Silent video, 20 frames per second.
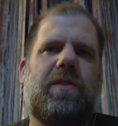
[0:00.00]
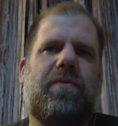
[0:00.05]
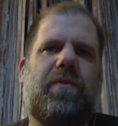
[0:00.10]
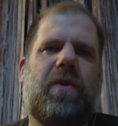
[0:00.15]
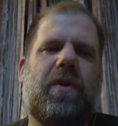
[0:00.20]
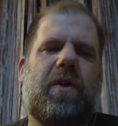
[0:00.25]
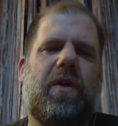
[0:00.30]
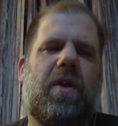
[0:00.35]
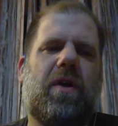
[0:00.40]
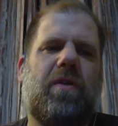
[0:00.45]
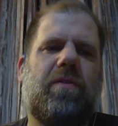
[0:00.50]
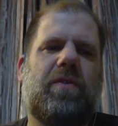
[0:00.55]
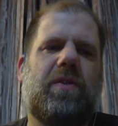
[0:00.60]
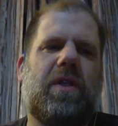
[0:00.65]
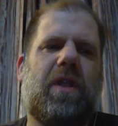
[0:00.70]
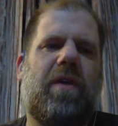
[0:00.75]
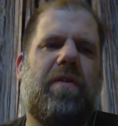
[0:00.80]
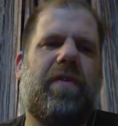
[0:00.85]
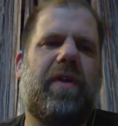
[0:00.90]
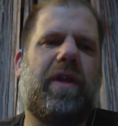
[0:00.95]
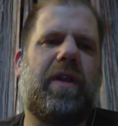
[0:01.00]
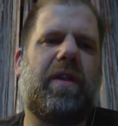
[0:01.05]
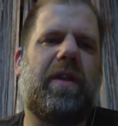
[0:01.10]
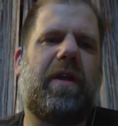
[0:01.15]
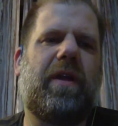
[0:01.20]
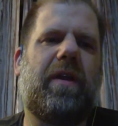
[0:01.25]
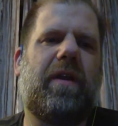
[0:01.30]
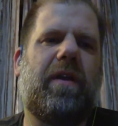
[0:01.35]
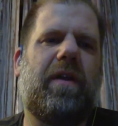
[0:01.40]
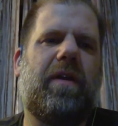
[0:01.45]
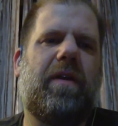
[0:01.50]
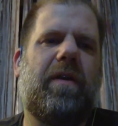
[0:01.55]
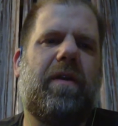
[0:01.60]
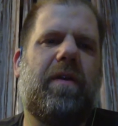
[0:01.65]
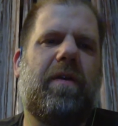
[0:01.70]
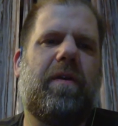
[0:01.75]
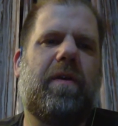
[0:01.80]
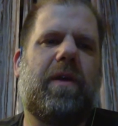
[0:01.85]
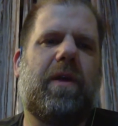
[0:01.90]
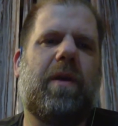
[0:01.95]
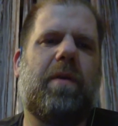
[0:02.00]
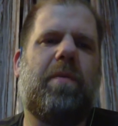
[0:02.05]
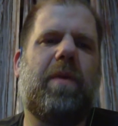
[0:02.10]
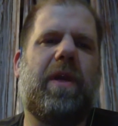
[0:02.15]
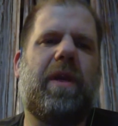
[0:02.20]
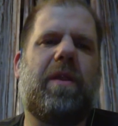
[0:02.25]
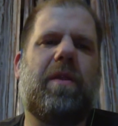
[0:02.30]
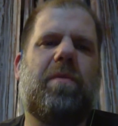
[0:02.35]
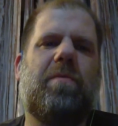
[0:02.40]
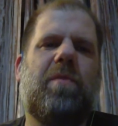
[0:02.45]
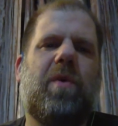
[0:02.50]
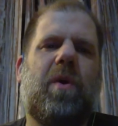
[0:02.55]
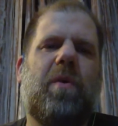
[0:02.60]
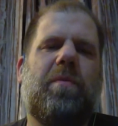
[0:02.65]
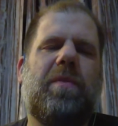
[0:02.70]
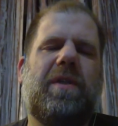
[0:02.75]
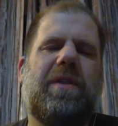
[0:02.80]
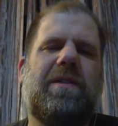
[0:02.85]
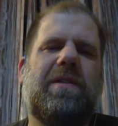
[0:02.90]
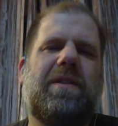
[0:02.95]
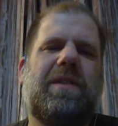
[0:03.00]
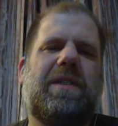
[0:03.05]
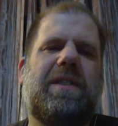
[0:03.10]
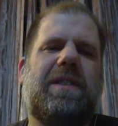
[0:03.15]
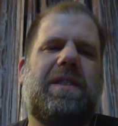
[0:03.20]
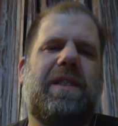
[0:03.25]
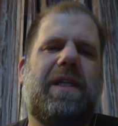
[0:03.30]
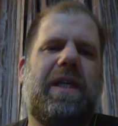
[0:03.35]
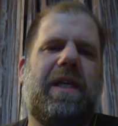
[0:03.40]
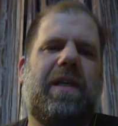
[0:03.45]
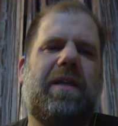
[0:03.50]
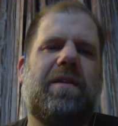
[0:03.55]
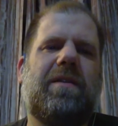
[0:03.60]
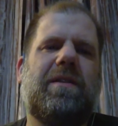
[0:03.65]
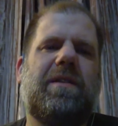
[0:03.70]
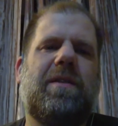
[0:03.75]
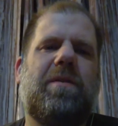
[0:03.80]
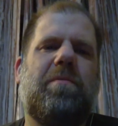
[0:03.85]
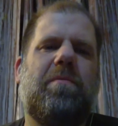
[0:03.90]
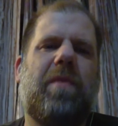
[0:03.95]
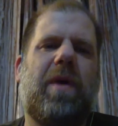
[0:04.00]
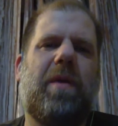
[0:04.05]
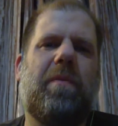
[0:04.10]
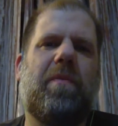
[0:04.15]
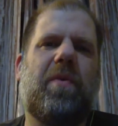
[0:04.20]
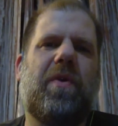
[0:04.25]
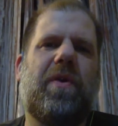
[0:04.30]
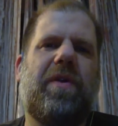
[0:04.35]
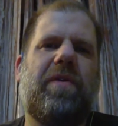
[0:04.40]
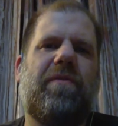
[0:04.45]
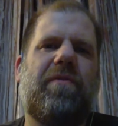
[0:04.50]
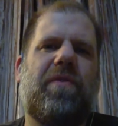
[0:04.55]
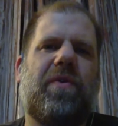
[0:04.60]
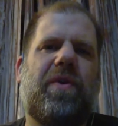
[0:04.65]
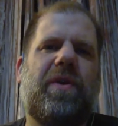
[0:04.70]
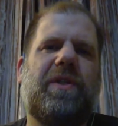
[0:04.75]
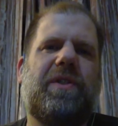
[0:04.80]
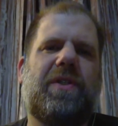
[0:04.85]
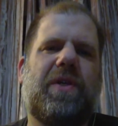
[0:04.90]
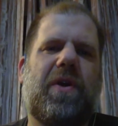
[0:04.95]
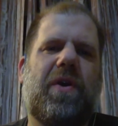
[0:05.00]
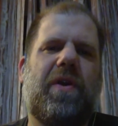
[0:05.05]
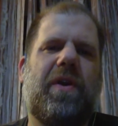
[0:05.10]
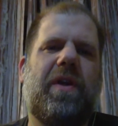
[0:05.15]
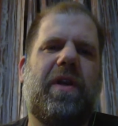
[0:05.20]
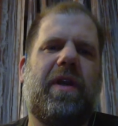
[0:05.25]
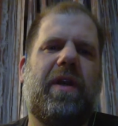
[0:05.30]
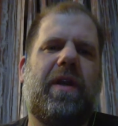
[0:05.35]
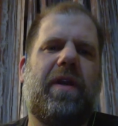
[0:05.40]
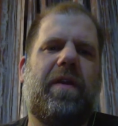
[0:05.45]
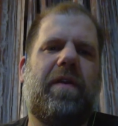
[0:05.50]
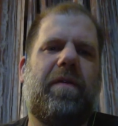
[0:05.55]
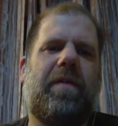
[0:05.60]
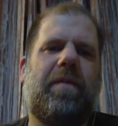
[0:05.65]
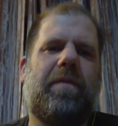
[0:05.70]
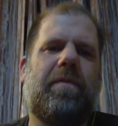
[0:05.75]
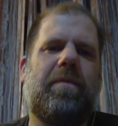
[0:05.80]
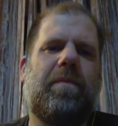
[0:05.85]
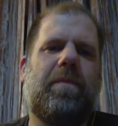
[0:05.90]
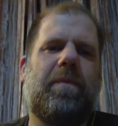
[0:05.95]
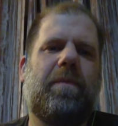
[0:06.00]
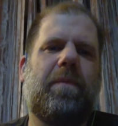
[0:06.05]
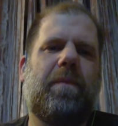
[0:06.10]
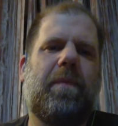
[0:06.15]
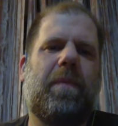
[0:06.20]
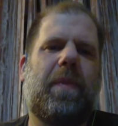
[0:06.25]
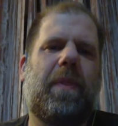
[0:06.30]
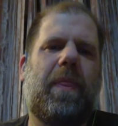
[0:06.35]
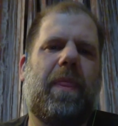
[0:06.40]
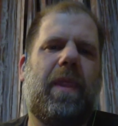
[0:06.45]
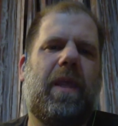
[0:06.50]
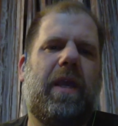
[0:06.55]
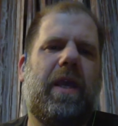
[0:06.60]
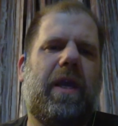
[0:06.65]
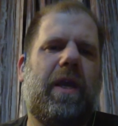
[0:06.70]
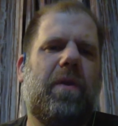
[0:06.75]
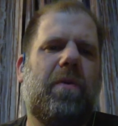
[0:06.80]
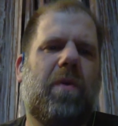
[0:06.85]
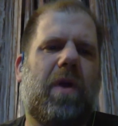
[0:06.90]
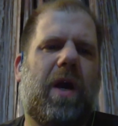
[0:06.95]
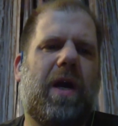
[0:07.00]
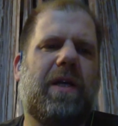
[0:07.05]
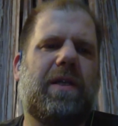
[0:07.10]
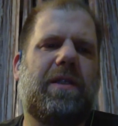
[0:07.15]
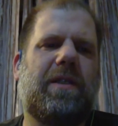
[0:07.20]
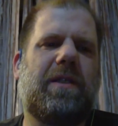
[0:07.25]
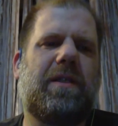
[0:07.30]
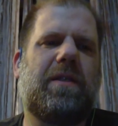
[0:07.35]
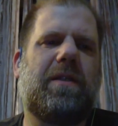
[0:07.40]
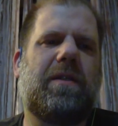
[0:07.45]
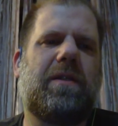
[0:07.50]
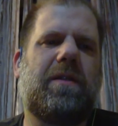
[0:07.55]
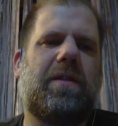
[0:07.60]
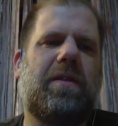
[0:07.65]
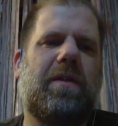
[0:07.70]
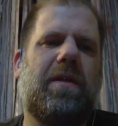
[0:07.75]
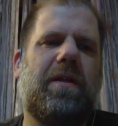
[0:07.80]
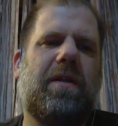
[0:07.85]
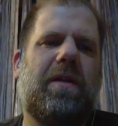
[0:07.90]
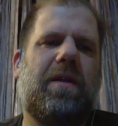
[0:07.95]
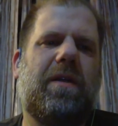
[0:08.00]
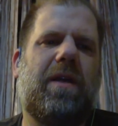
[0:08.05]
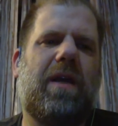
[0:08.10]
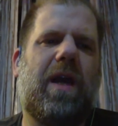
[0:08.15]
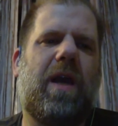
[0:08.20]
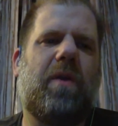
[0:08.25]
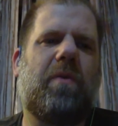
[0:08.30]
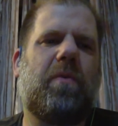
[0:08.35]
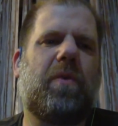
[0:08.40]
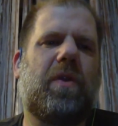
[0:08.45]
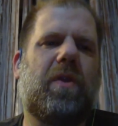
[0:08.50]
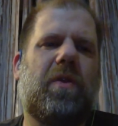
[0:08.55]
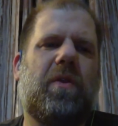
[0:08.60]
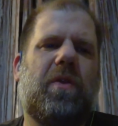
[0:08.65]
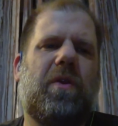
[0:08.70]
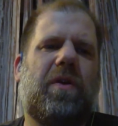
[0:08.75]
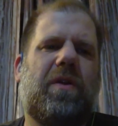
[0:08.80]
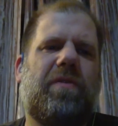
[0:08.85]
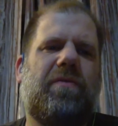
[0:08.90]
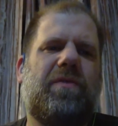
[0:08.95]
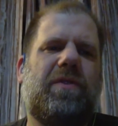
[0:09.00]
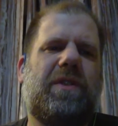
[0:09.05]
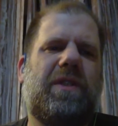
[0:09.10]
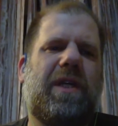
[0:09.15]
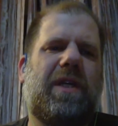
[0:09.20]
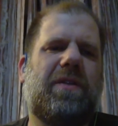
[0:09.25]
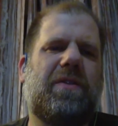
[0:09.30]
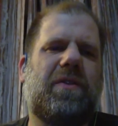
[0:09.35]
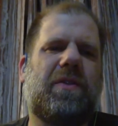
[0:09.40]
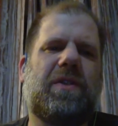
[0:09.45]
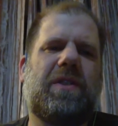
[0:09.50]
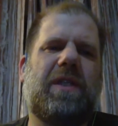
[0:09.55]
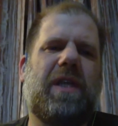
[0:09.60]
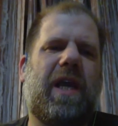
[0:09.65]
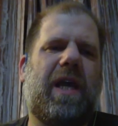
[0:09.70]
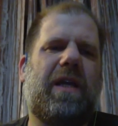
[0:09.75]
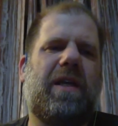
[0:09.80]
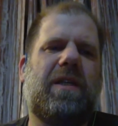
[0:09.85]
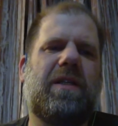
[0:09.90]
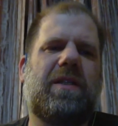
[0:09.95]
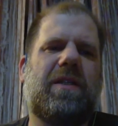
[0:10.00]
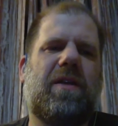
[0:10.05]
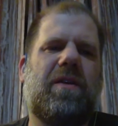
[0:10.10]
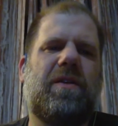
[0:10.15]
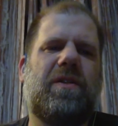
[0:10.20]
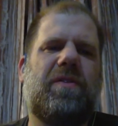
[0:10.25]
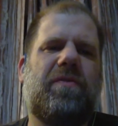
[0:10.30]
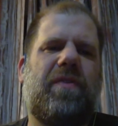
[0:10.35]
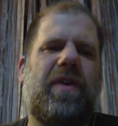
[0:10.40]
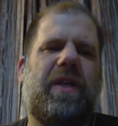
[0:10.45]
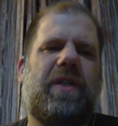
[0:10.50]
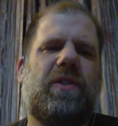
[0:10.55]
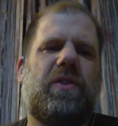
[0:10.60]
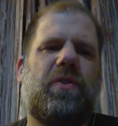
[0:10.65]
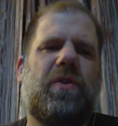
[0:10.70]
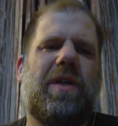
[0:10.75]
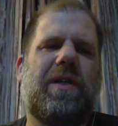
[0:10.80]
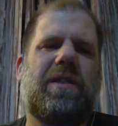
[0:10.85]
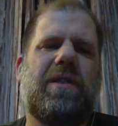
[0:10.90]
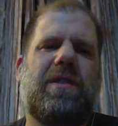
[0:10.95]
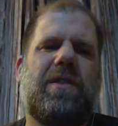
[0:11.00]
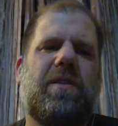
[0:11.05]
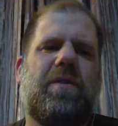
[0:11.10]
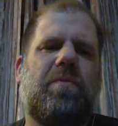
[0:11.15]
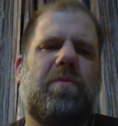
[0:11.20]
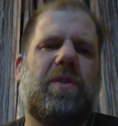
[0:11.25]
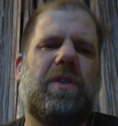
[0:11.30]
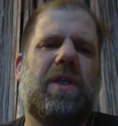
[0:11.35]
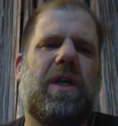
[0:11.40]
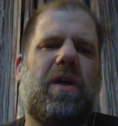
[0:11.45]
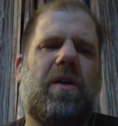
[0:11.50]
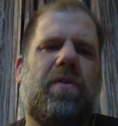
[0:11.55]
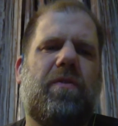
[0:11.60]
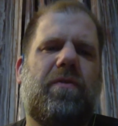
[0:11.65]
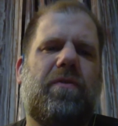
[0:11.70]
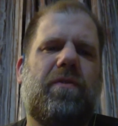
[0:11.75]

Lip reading: of her curves lovingly, committing the moment and scene to memory for eternity. He rises, and with a look of gentle sadness on his face, dresses himself.